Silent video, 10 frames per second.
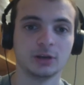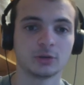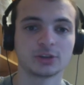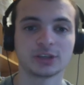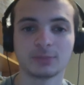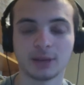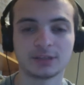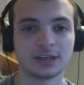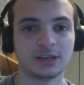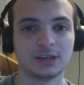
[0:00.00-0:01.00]
or
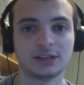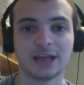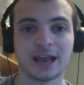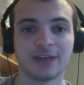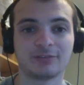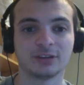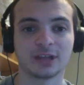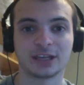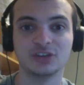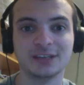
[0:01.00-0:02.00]
sometimes you have
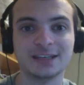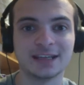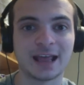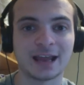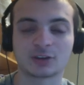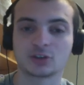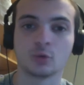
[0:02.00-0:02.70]
to, you need that extra